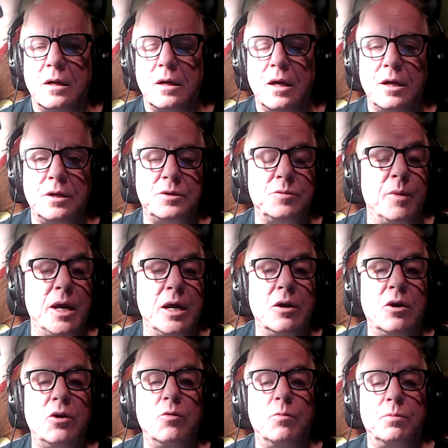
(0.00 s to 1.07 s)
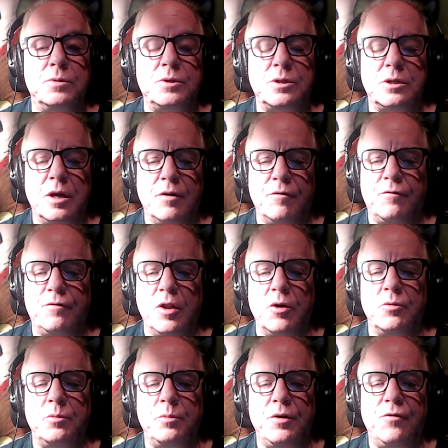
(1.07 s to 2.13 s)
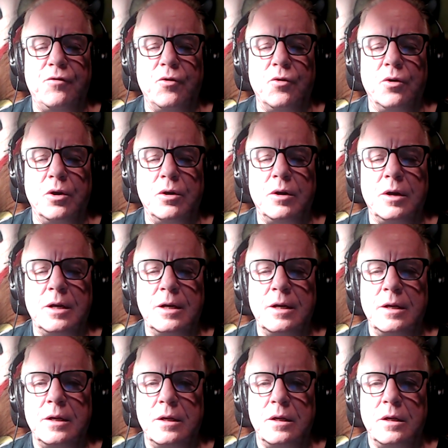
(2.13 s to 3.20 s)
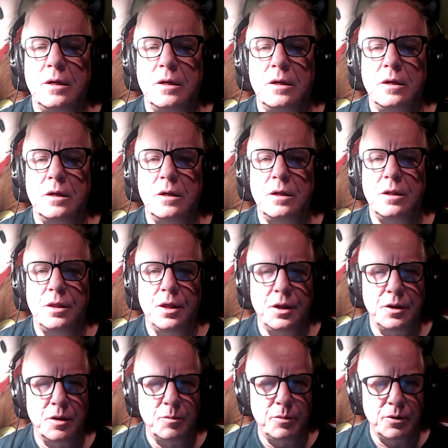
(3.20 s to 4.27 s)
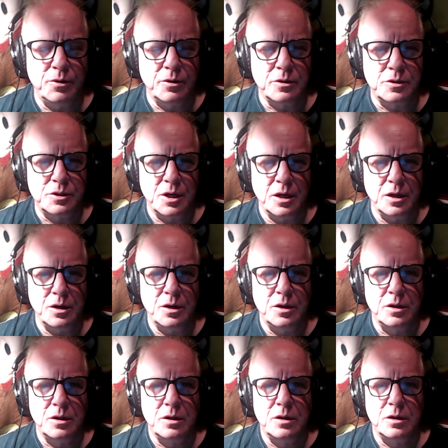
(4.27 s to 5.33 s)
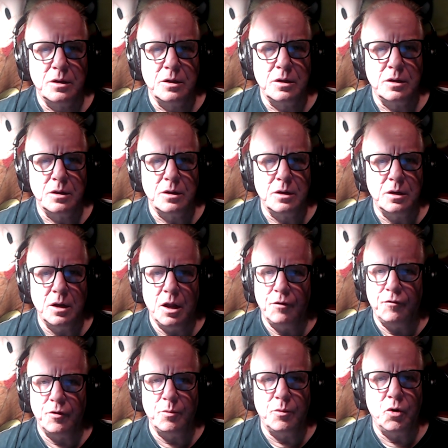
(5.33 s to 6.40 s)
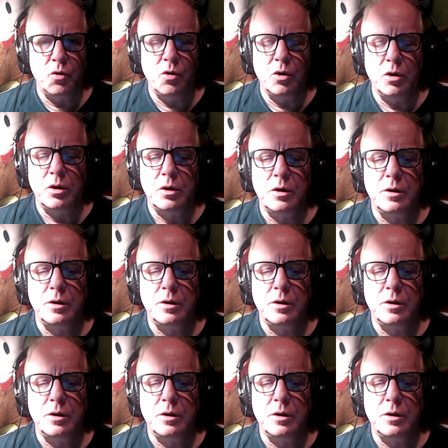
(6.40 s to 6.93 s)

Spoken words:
as my hopes have flown before. Then the bird said, nevermore.